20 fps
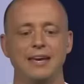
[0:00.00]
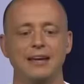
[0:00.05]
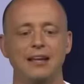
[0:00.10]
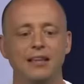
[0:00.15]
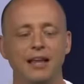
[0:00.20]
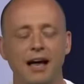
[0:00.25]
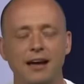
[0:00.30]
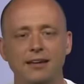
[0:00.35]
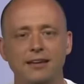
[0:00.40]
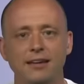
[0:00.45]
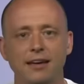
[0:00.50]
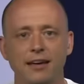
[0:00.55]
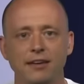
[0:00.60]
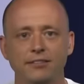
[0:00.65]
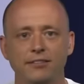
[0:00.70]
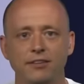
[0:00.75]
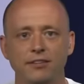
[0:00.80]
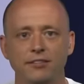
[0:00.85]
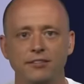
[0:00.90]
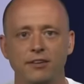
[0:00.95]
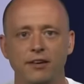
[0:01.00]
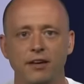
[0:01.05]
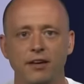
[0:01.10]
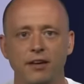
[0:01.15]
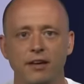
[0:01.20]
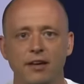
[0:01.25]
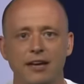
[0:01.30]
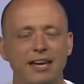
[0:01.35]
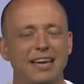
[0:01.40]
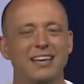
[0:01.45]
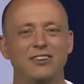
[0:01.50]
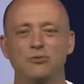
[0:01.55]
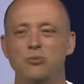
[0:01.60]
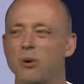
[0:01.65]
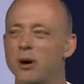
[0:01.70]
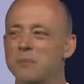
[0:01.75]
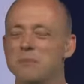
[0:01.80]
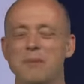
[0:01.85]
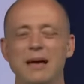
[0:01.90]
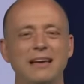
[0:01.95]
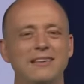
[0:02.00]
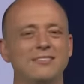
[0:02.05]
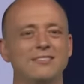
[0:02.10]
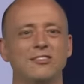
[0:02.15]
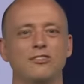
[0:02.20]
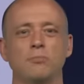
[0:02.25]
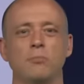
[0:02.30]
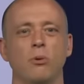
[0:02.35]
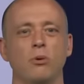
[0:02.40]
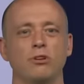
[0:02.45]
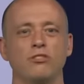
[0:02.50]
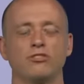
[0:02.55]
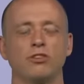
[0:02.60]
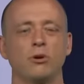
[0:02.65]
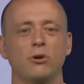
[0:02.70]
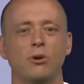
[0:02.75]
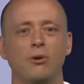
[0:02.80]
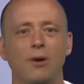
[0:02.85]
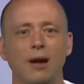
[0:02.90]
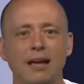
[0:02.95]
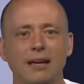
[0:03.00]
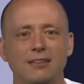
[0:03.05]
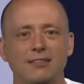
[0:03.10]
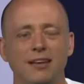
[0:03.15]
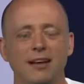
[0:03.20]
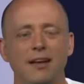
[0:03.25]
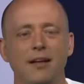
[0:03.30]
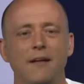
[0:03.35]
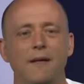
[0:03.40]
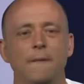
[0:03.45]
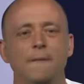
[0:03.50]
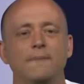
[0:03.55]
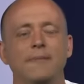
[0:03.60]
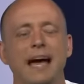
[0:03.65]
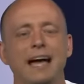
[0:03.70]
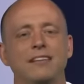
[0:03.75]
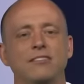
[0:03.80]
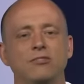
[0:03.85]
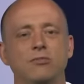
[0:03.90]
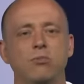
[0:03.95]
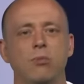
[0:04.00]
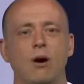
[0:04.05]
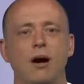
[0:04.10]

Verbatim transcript: in a lot of cases, is what makes the sport so great. That's